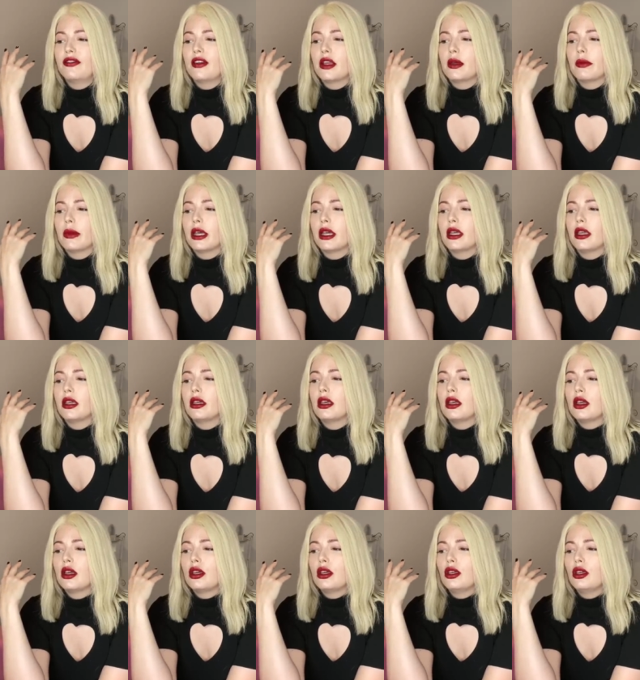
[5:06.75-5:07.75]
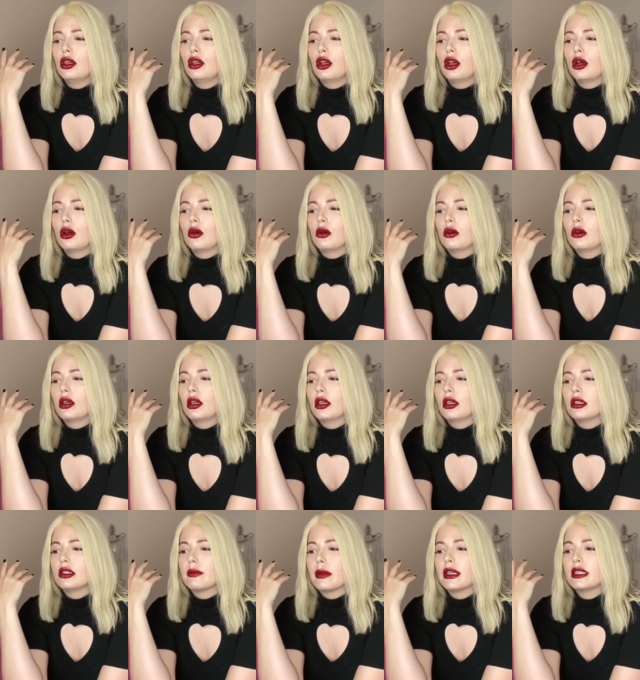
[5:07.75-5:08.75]
Am I, you know,
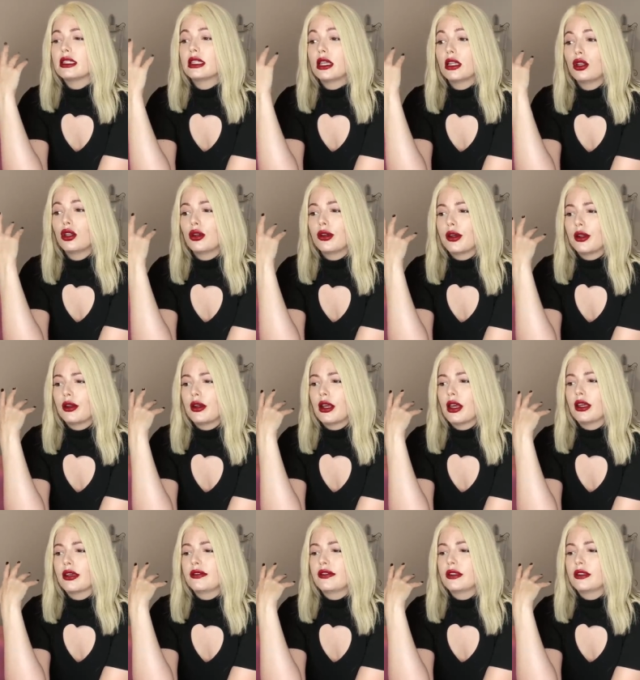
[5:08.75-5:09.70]
is my skin look good enough?